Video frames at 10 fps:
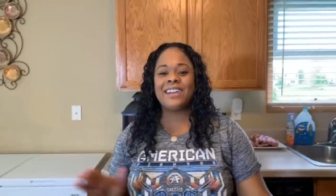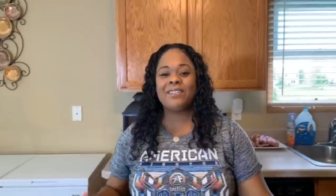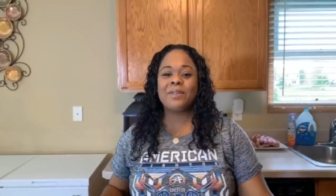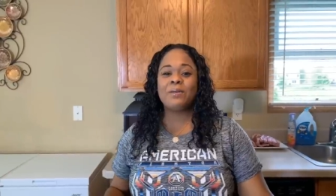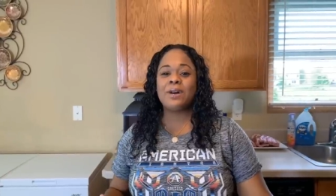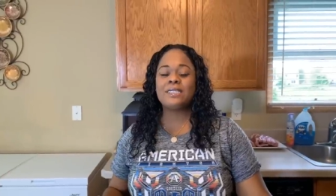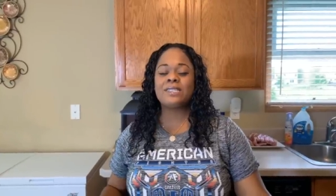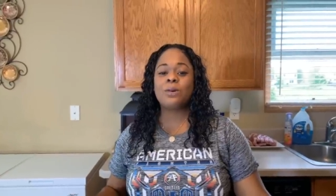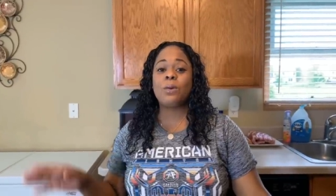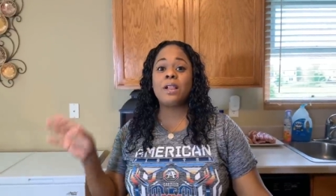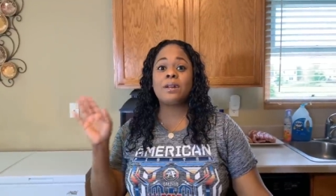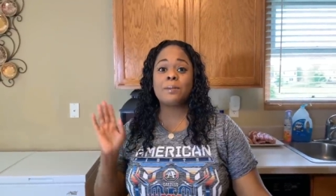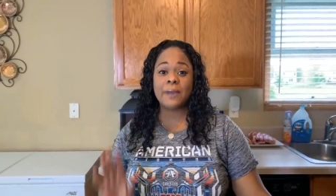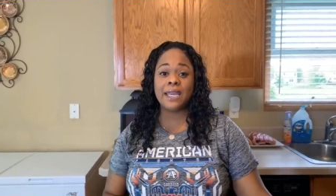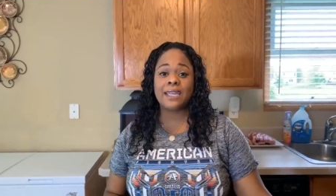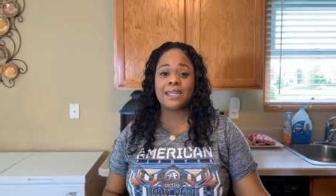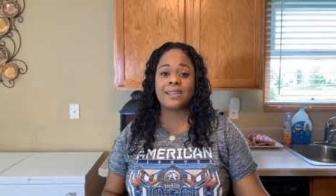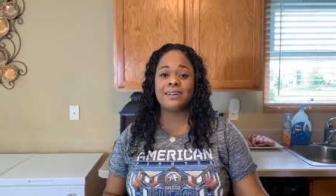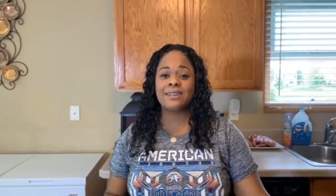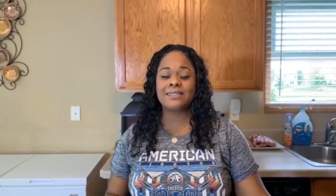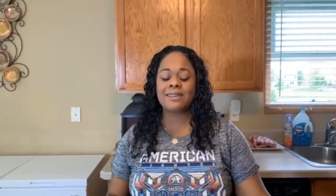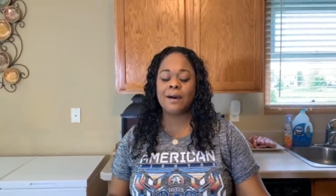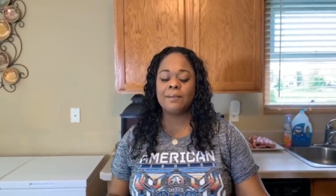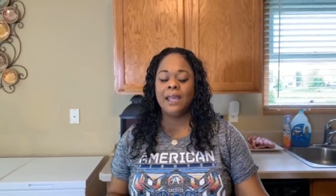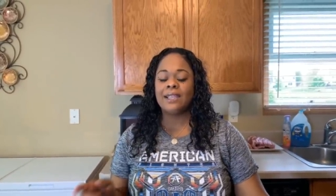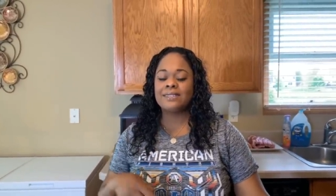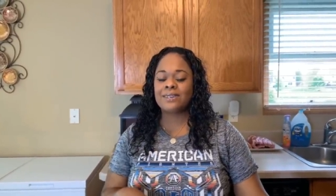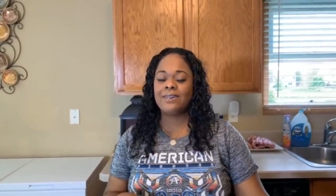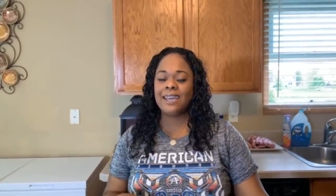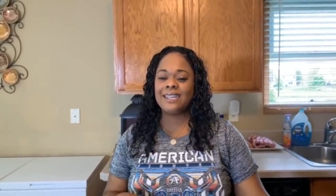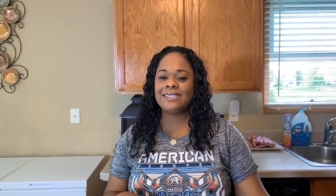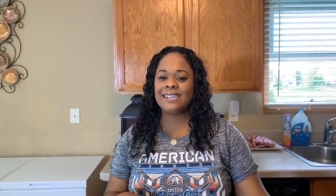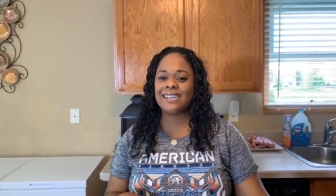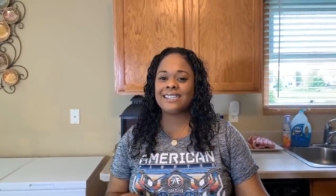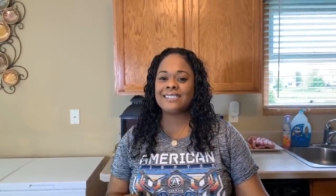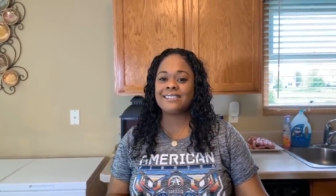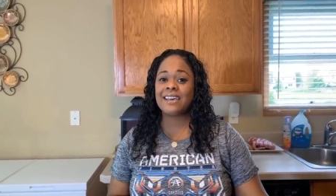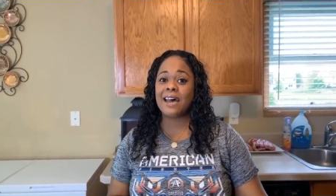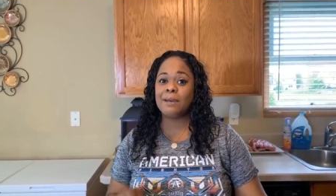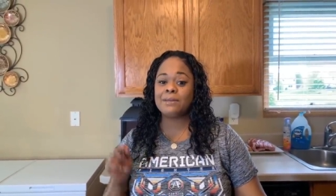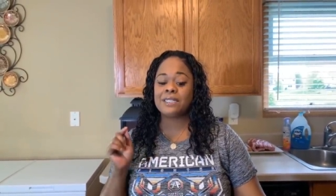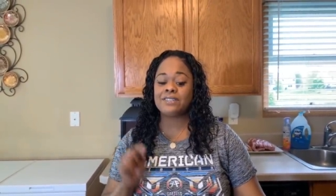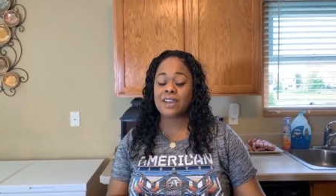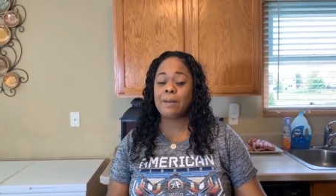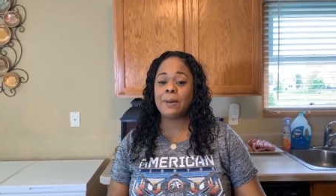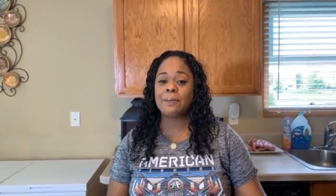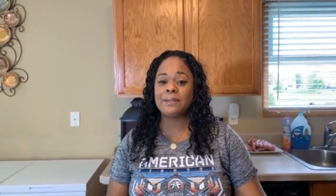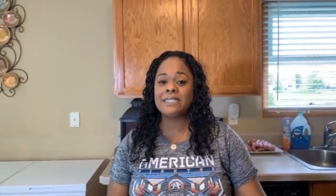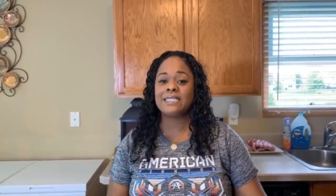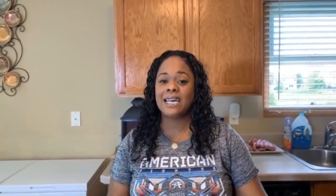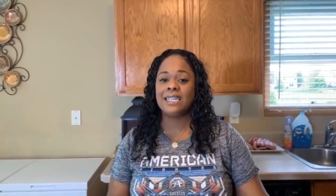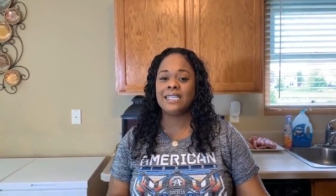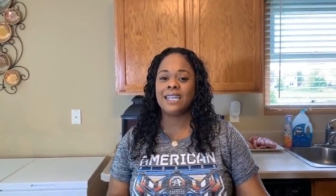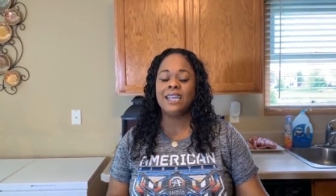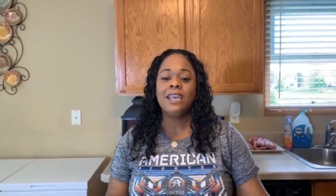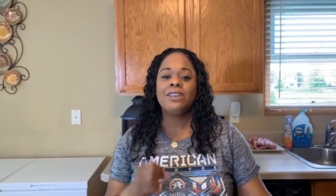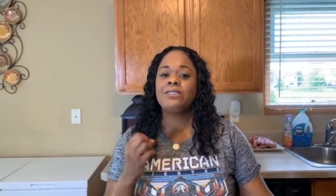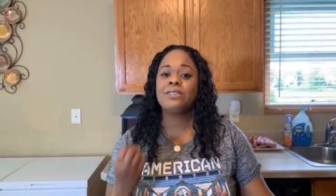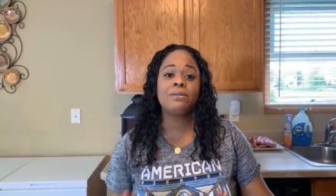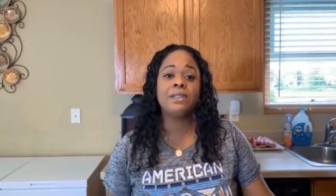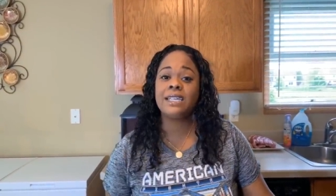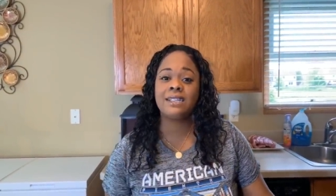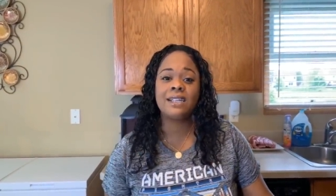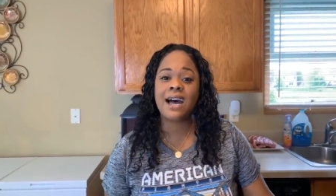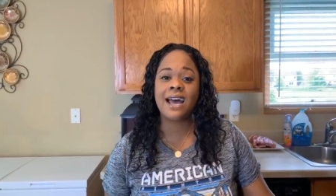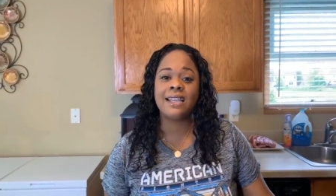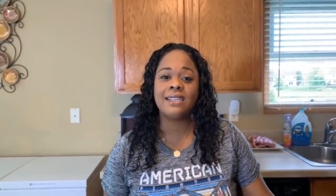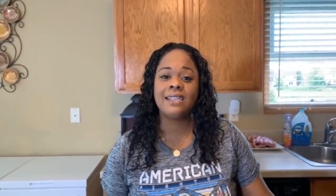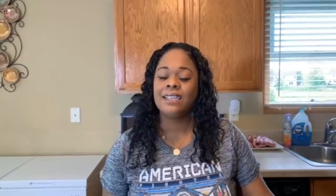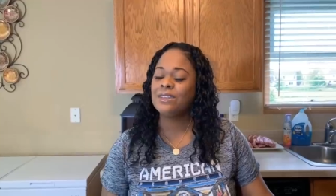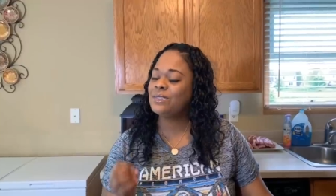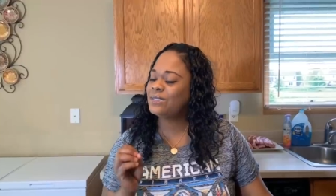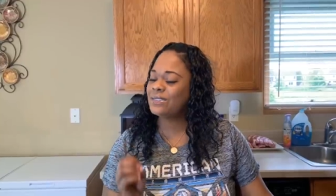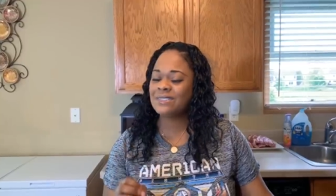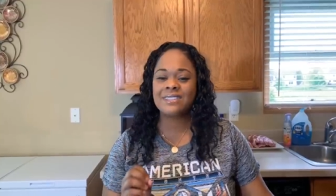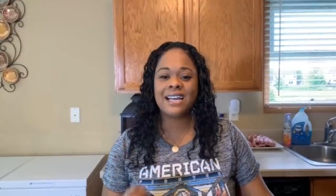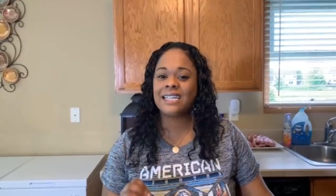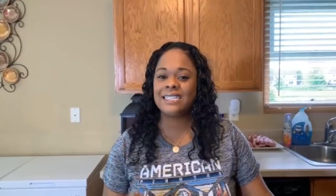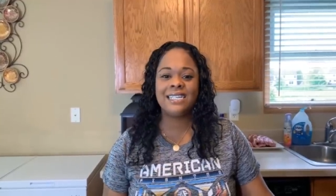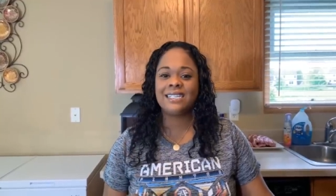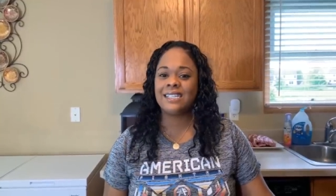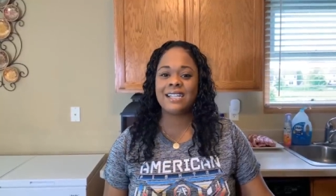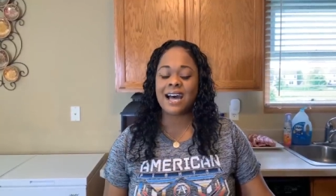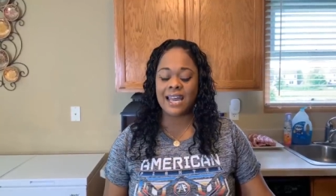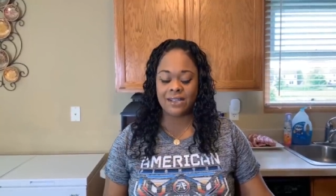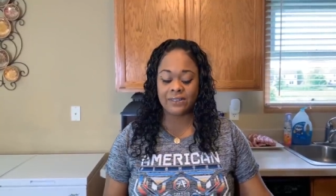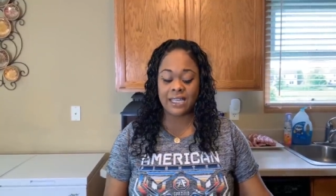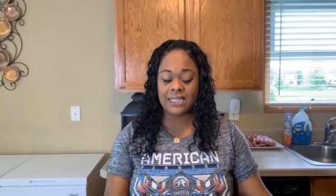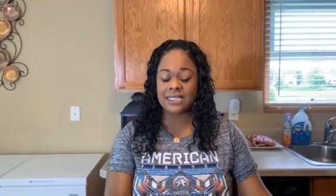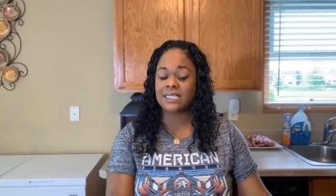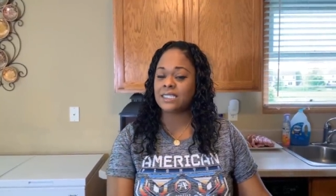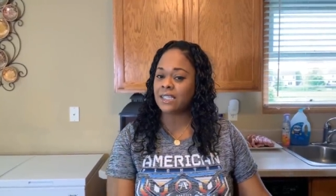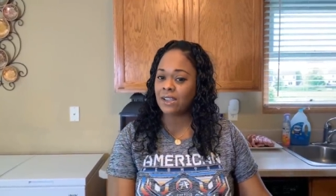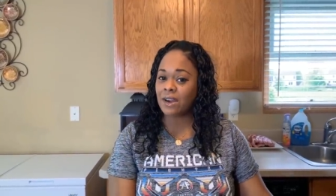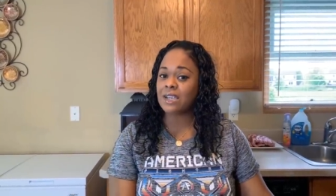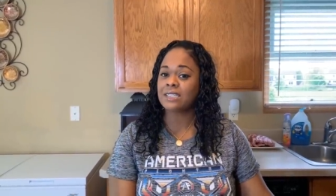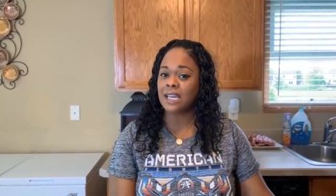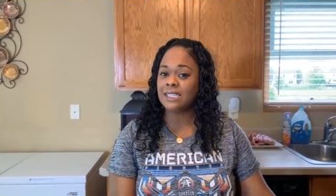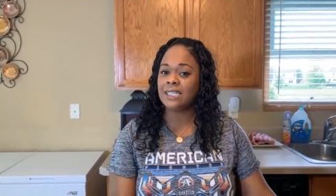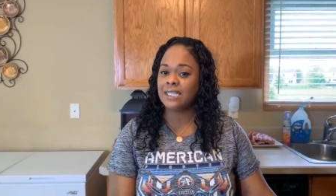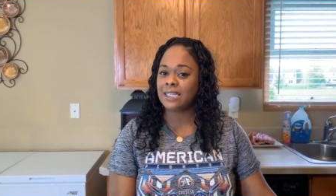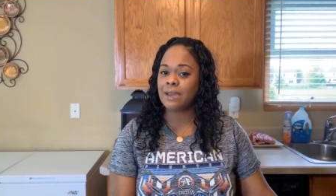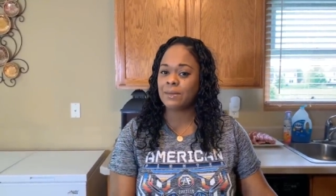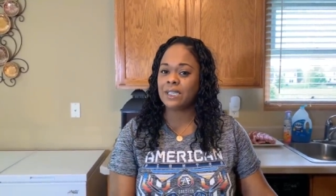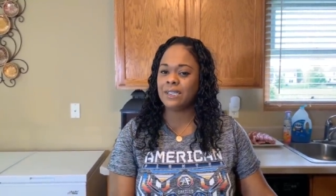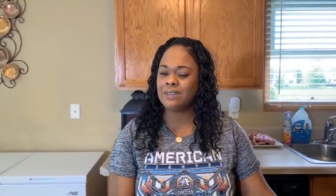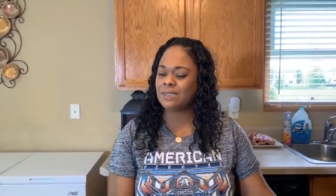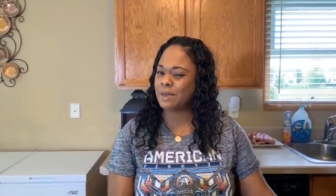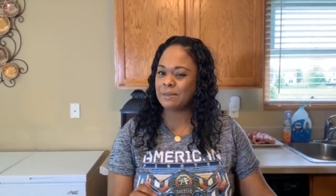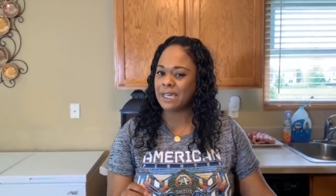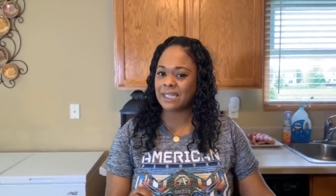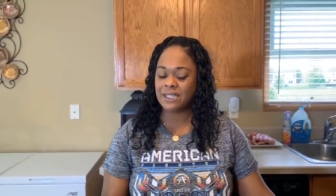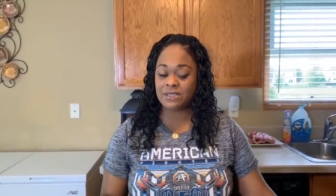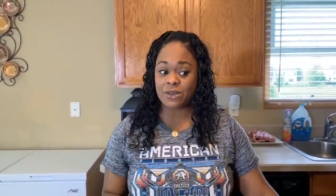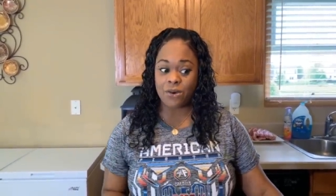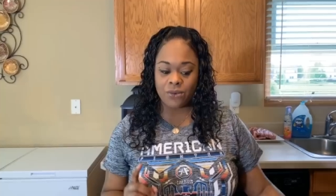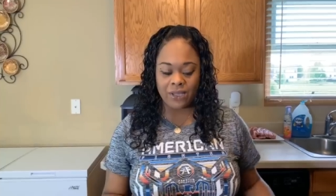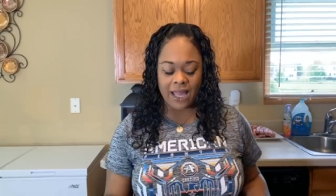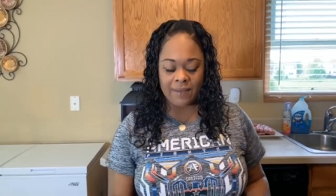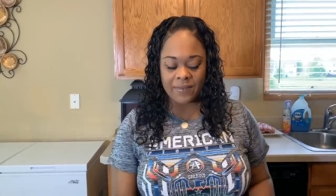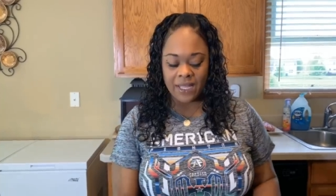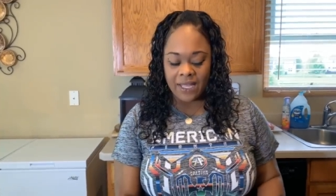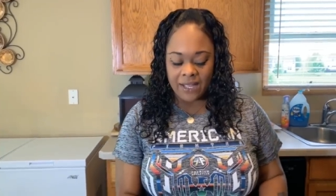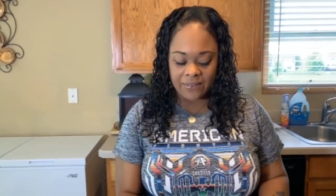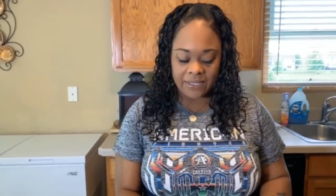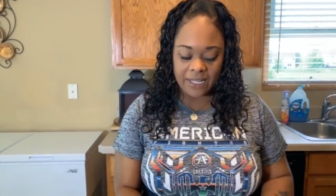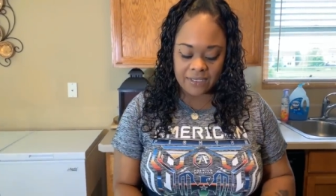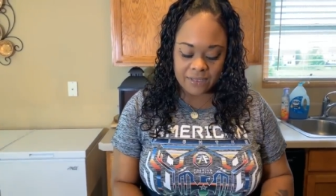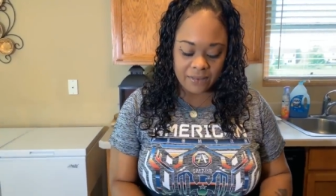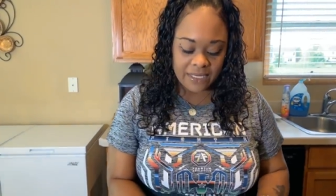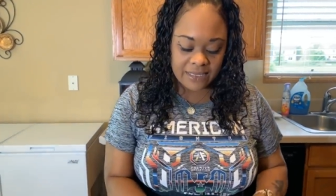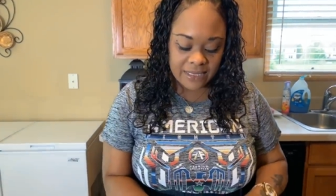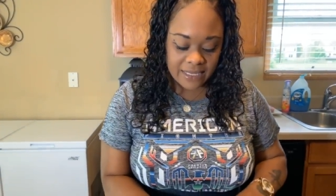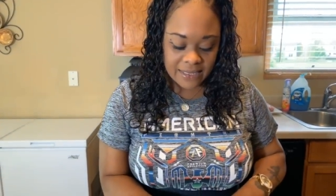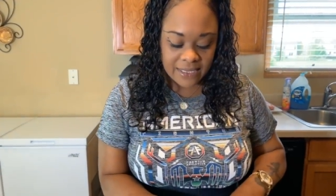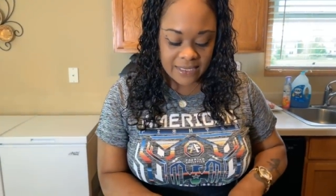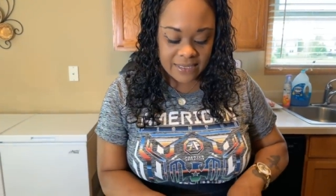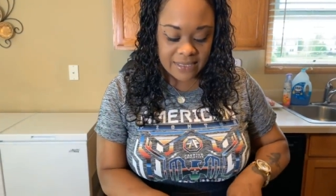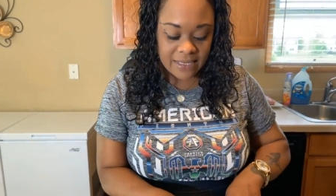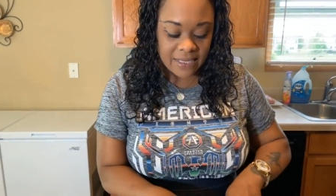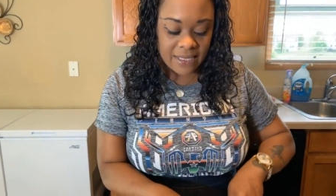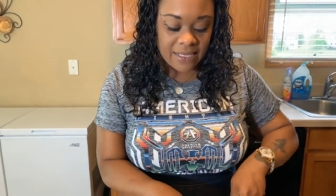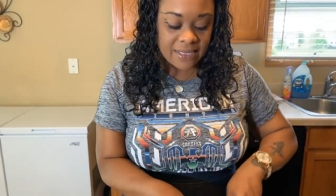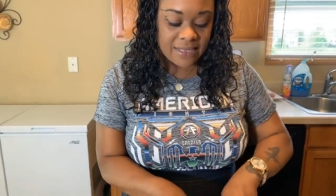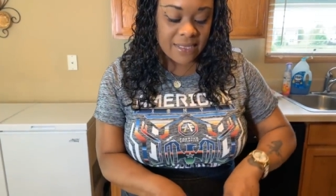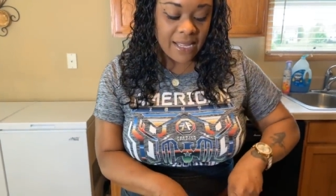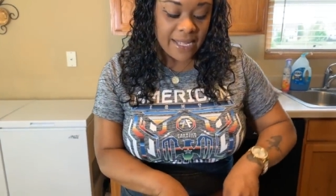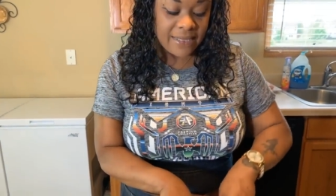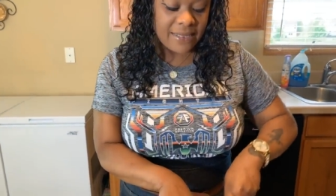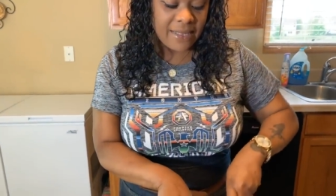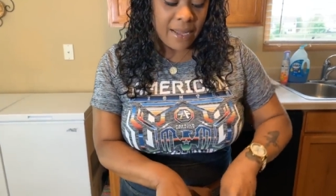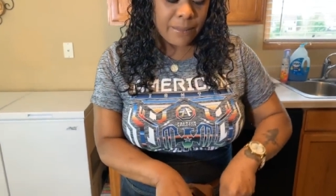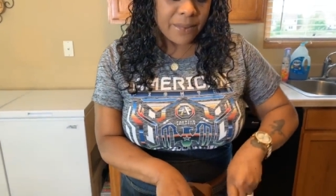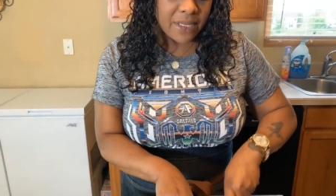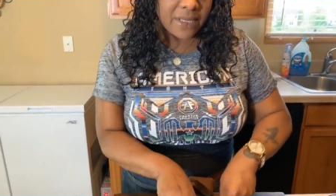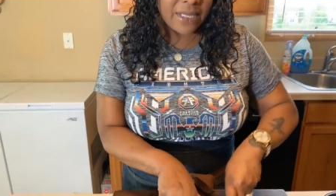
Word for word: everyone, so while our bacon cooks up, let's go ahead and take this time to chop up this onion. You don't need a lot. You do not need a lot. Okay, this is a large onion that I'm gonna use, but I'm not gonna use a whole lot. Okay, so let's get this sliced up just